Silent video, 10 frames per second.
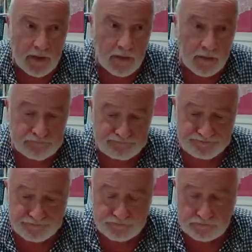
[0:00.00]
Um,
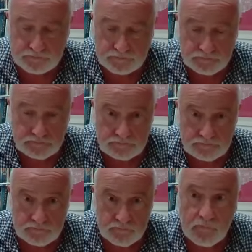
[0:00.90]
Philip, can,
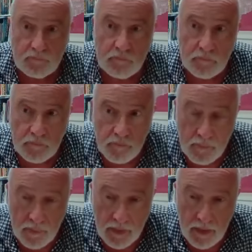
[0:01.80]
can you hear me?
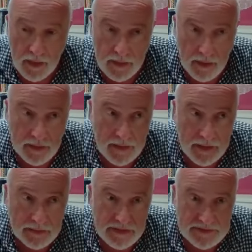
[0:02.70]
Philip? I, I
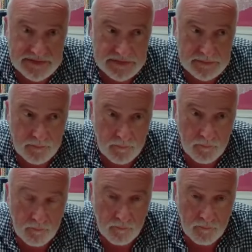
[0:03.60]
can, yes.
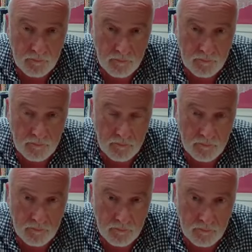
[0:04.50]
Right, I was
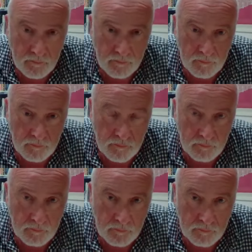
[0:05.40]
going to move on.